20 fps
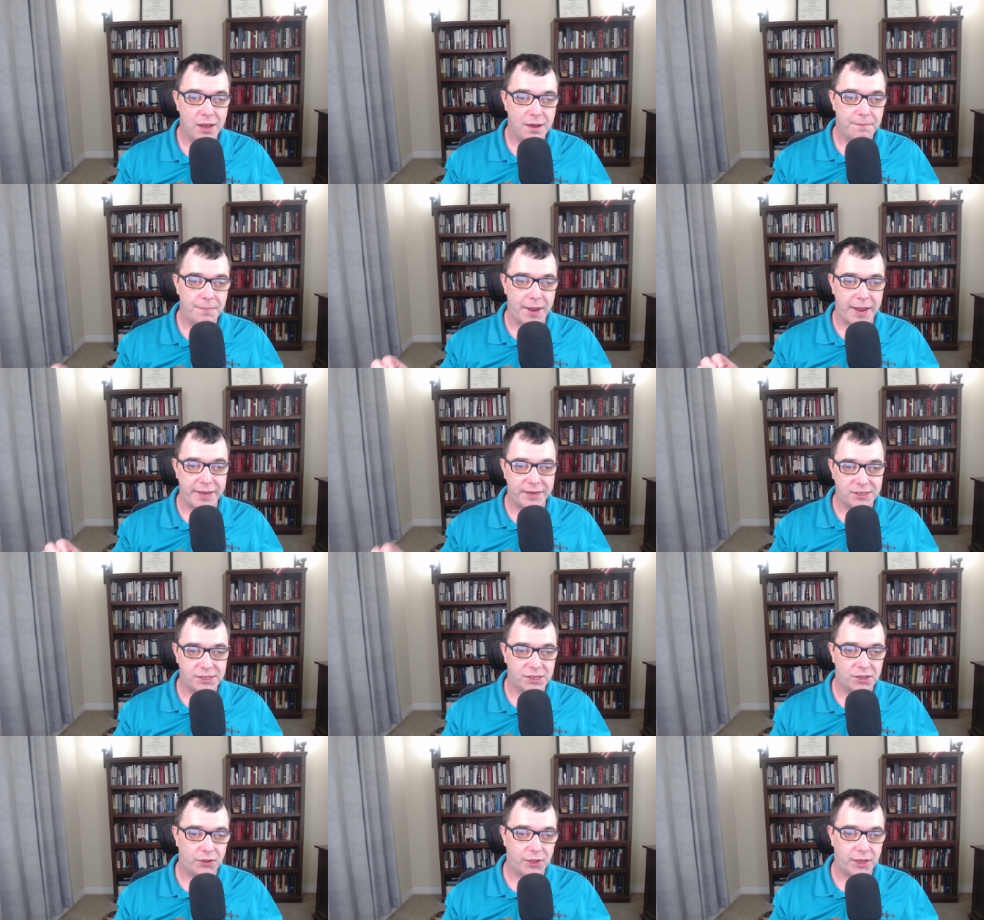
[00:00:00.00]
by
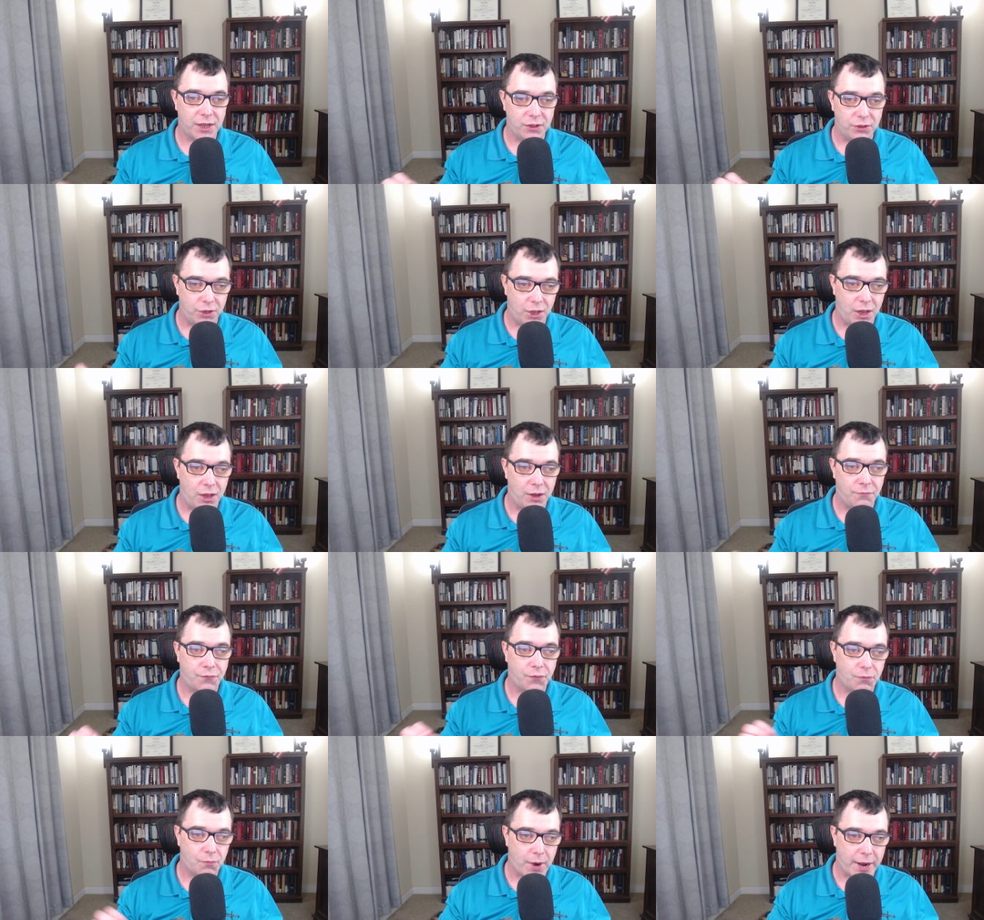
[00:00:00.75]
instilling a love
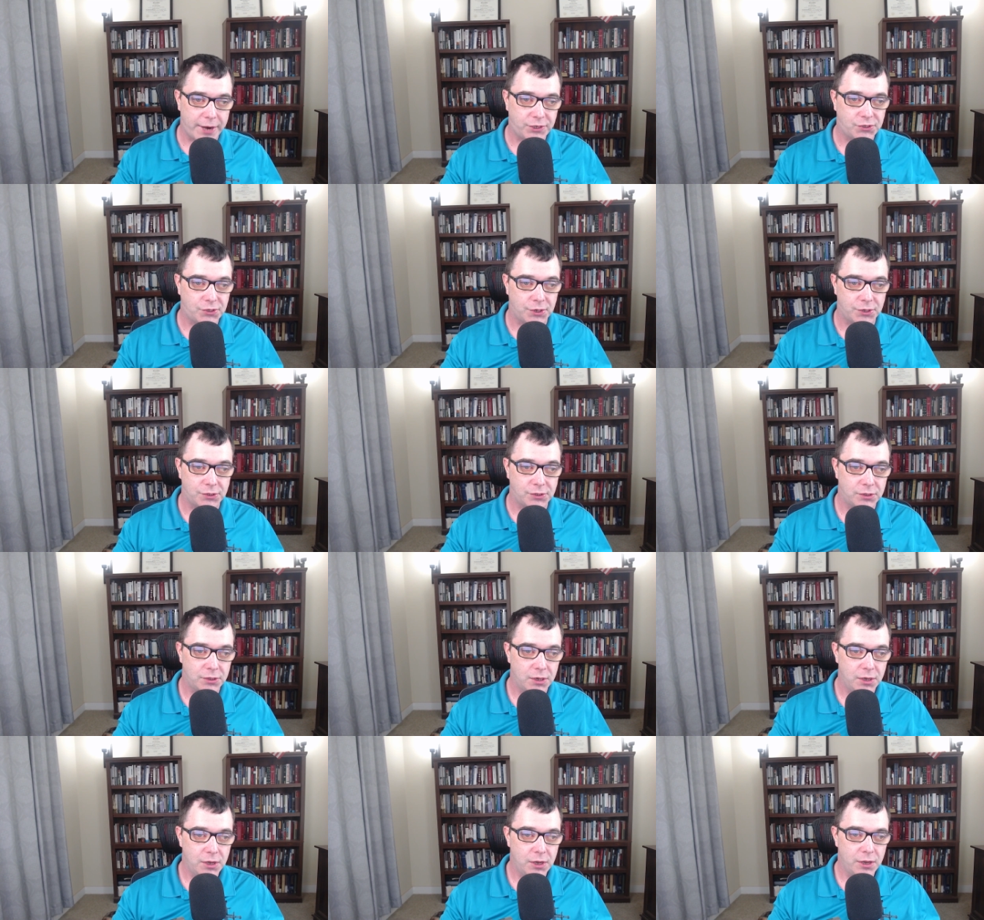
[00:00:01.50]
for righteousness.